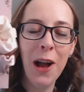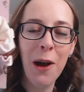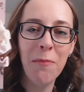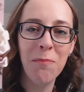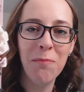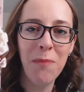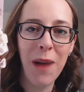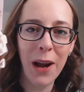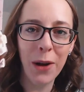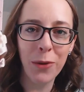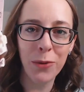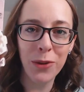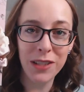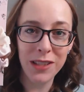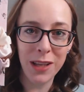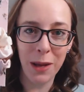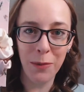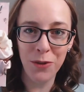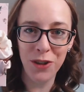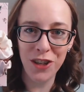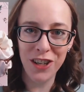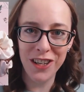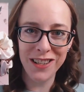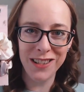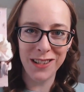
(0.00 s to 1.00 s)
My
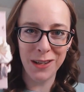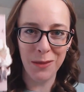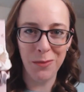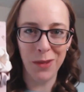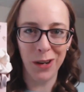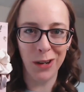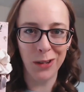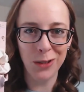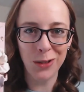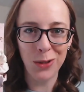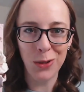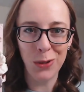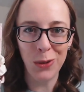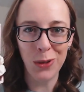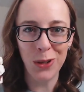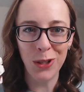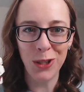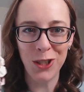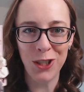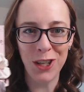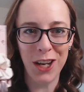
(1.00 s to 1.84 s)
receptionist at middle school, she